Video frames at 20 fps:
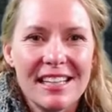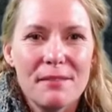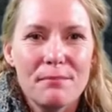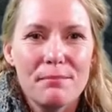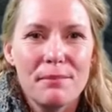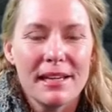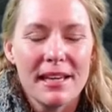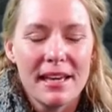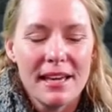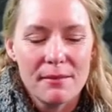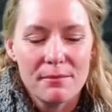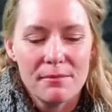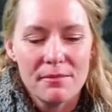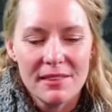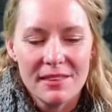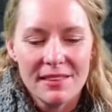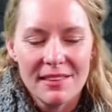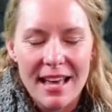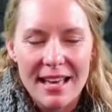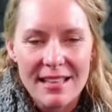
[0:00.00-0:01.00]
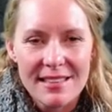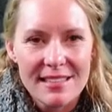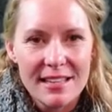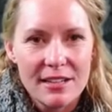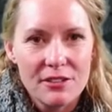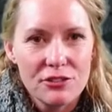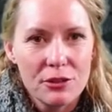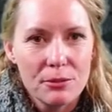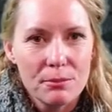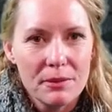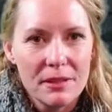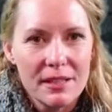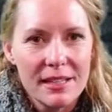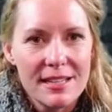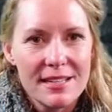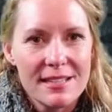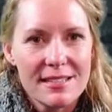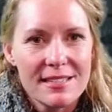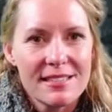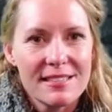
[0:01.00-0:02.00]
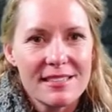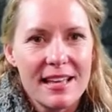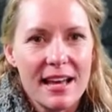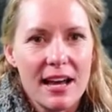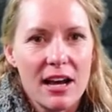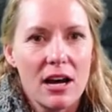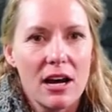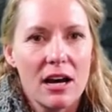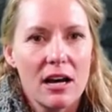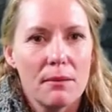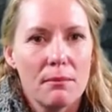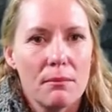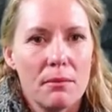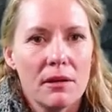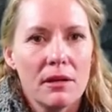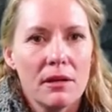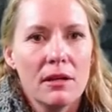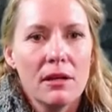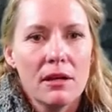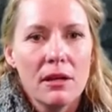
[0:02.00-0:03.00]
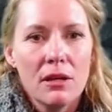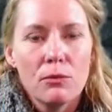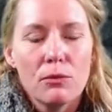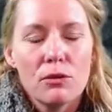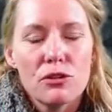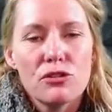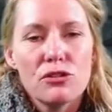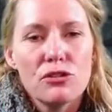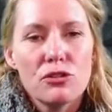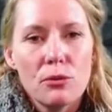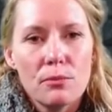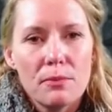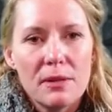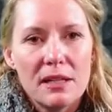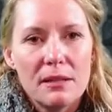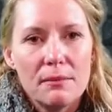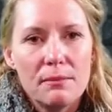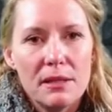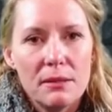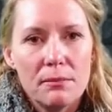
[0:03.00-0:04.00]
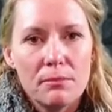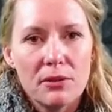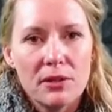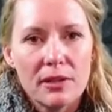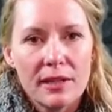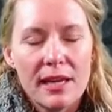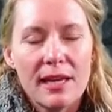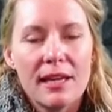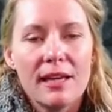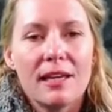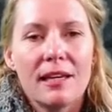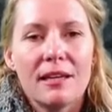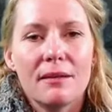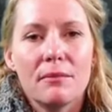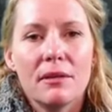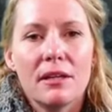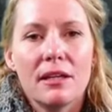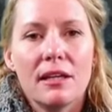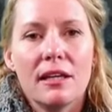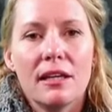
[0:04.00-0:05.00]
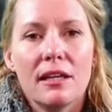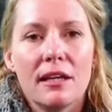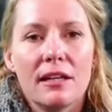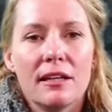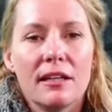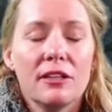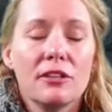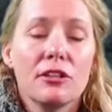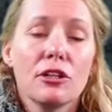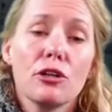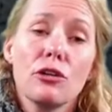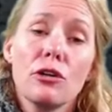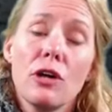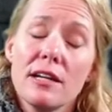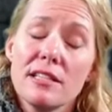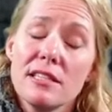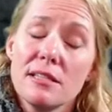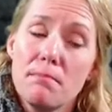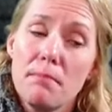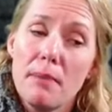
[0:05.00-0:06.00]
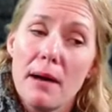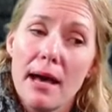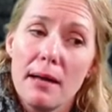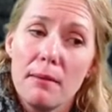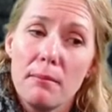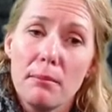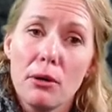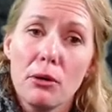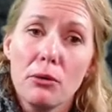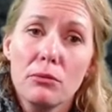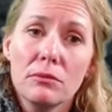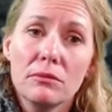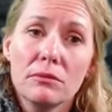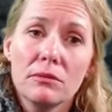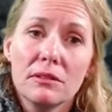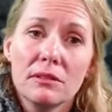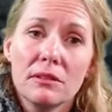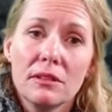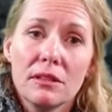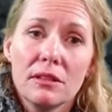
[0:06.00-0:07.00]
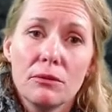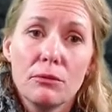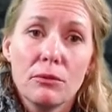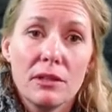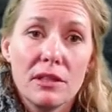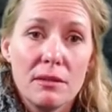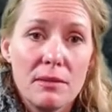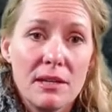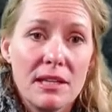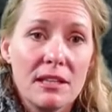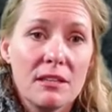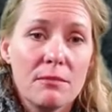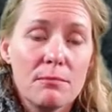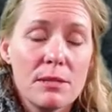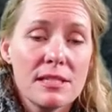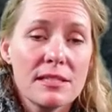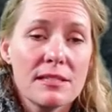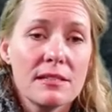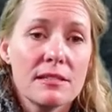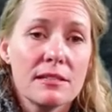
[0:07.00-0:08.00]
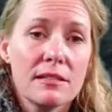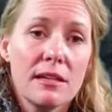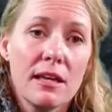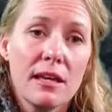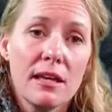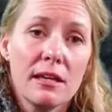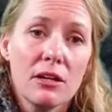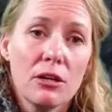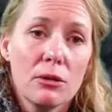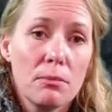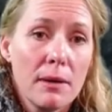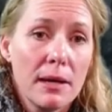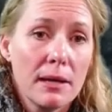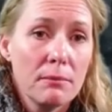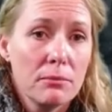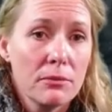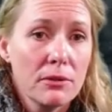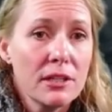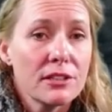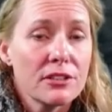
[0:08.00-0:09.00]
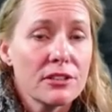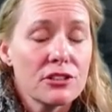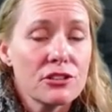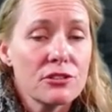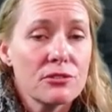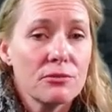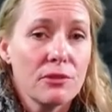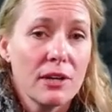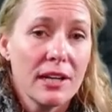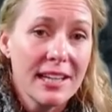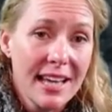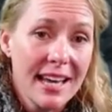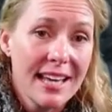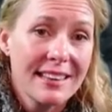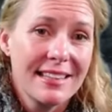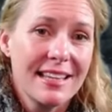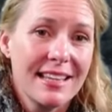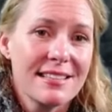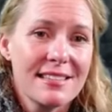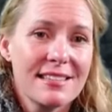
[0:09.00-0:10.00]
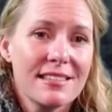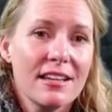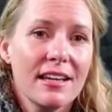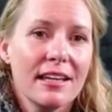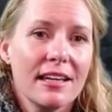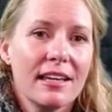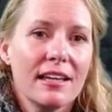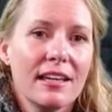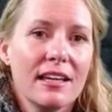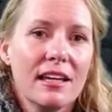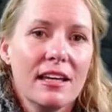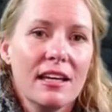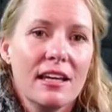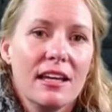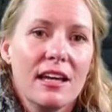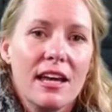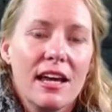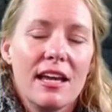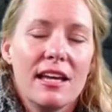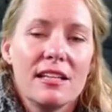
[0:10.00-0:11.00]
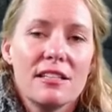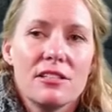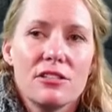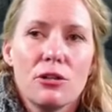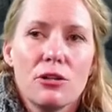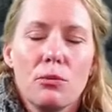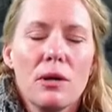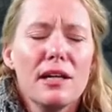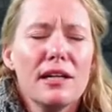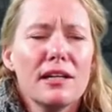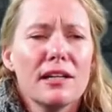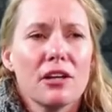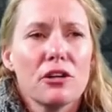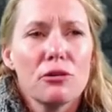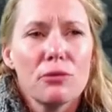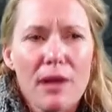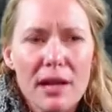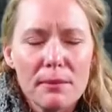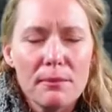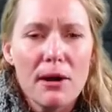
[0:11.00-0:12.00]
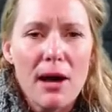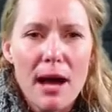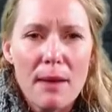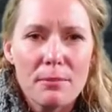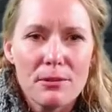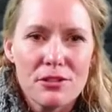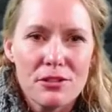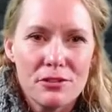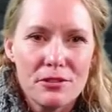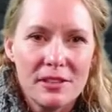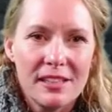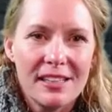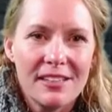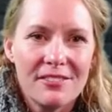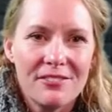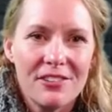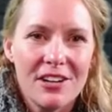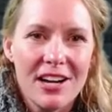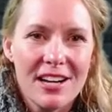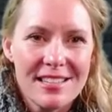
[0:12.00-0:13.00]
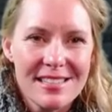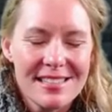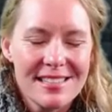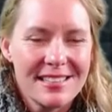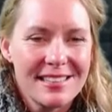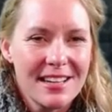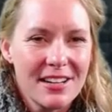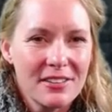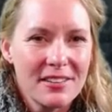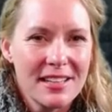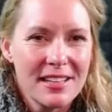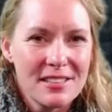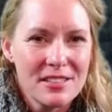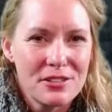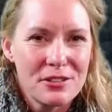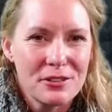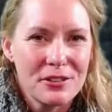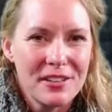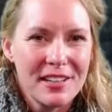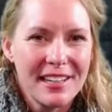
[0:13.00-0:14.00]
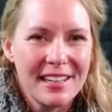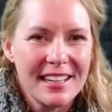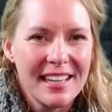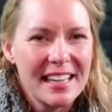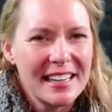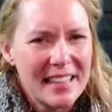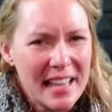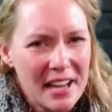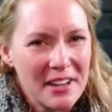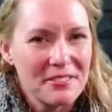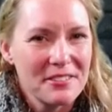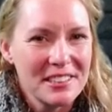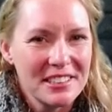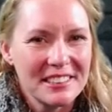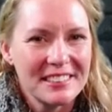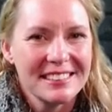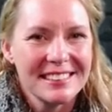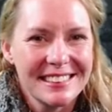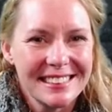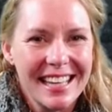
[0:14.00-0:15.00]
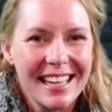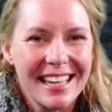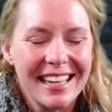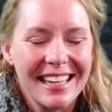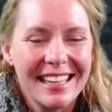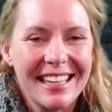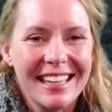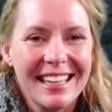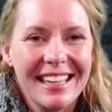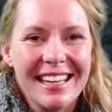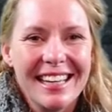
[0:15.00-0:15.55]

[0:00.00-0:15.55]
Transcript: And it became that central place, that hub where so many people came and either crossed by boat where they made the mistake or by bridge right at that site. And so, what an incredible opportunity for us to tell that story in that original site.